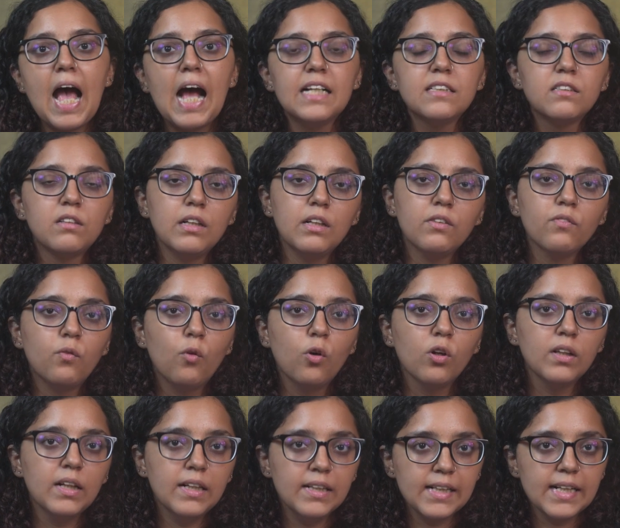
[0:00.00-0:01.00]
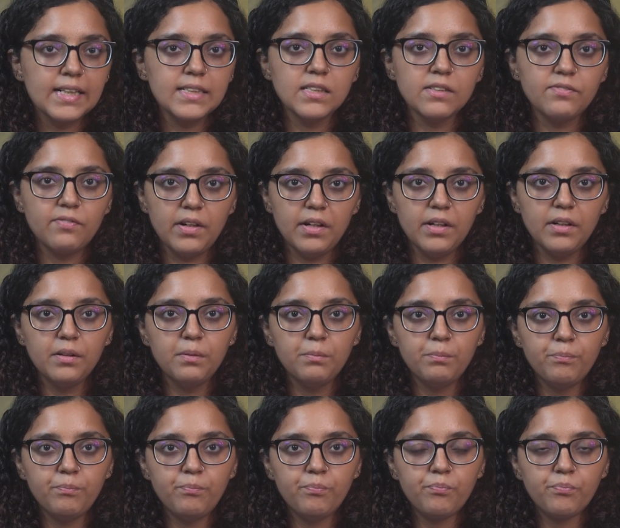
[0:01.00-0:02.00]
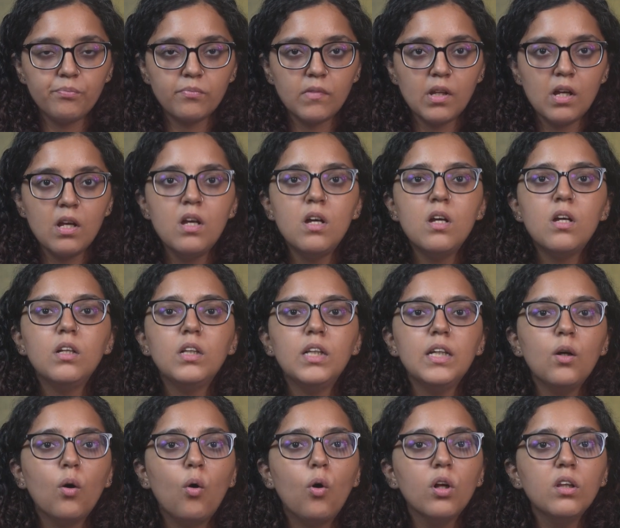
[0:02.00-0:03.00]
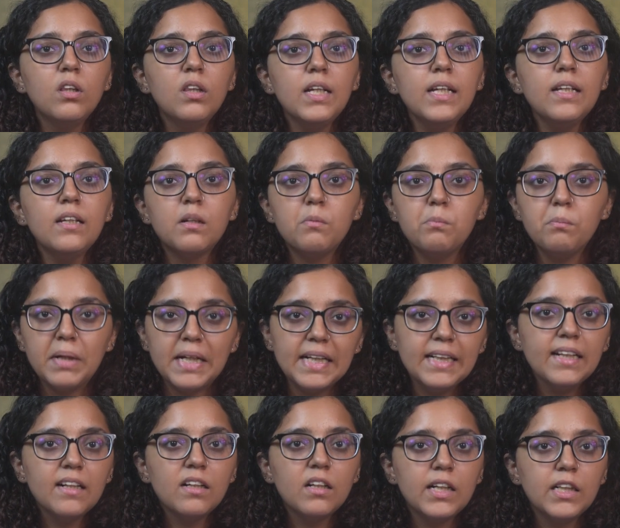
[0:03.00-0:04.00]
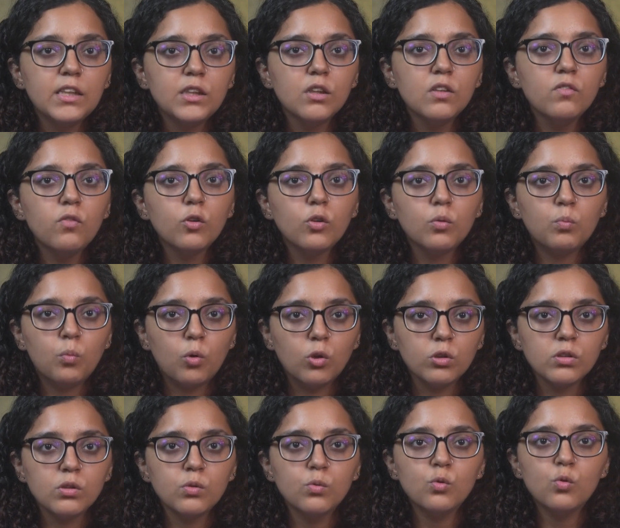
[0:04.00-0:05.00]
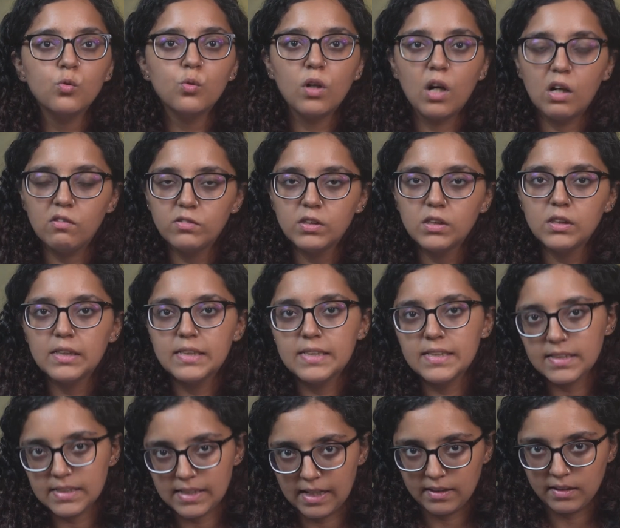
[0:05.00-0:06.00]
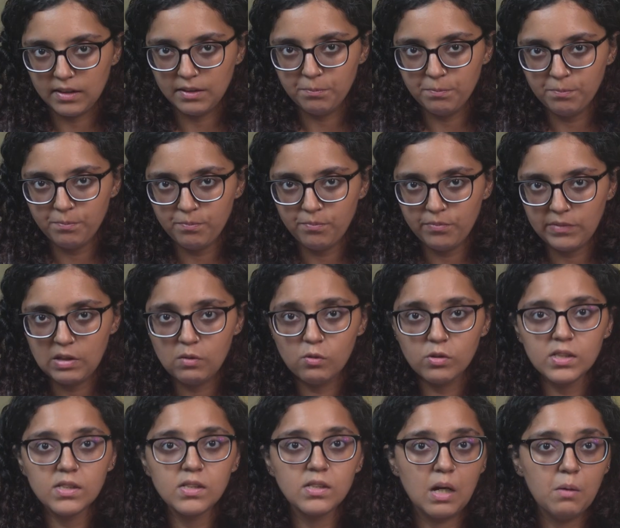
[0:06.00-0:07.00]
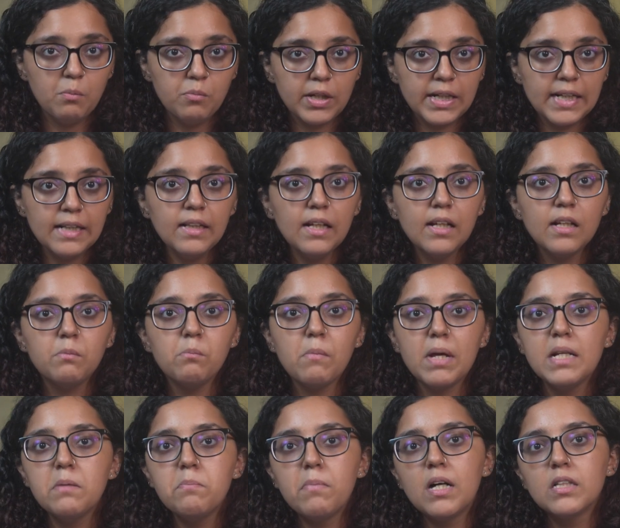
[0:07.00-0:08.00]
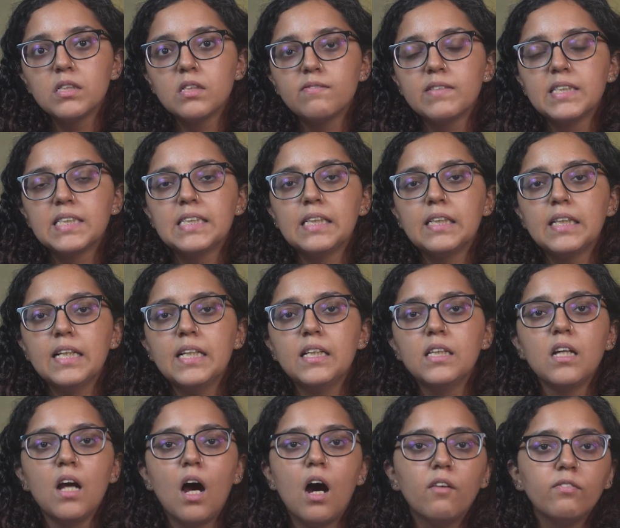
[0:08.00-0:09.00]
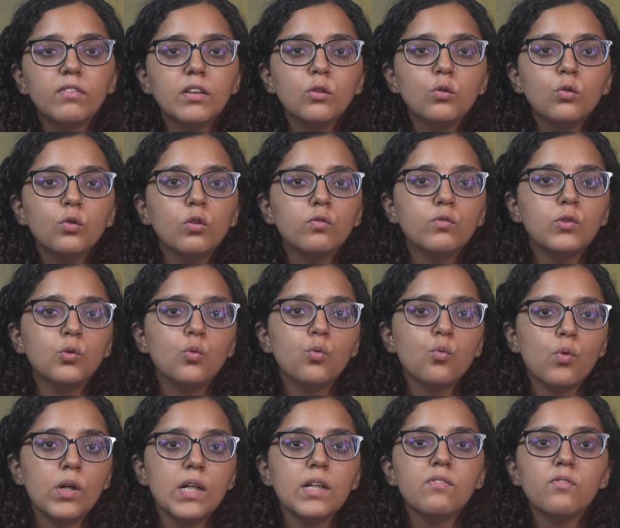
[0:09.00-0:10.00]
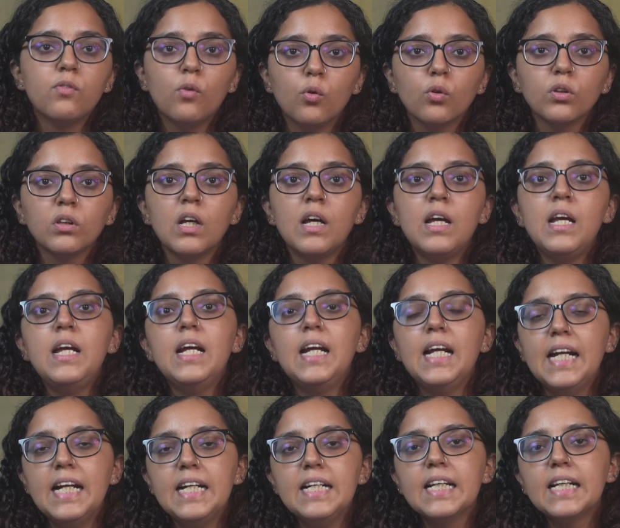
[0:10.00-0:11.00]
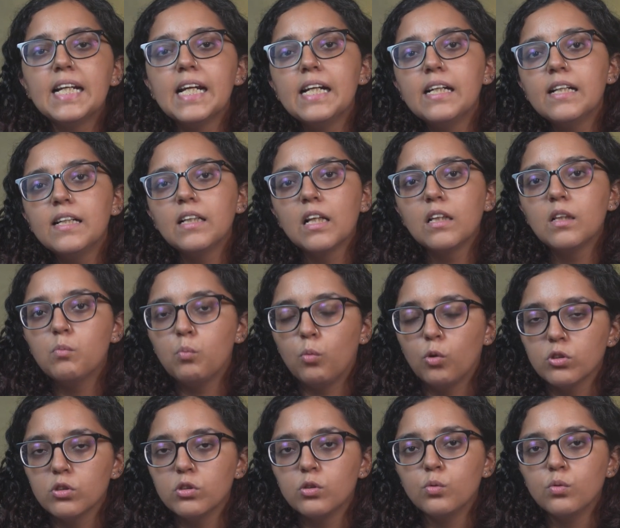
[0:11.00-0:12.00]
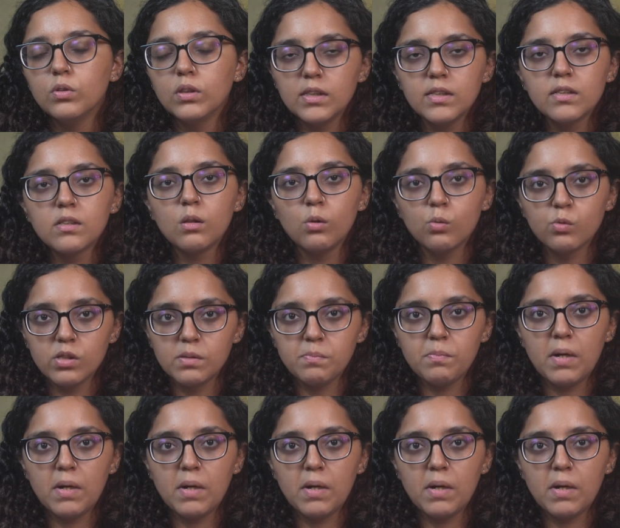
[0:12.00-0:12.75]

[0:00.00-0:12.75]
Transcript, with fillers: as rainfall intensified. The only remaining region for the monsoon to cover is Delhi. There was some rain in many parts of the city in the afternoon of June 24th, indicating that the monsoon is close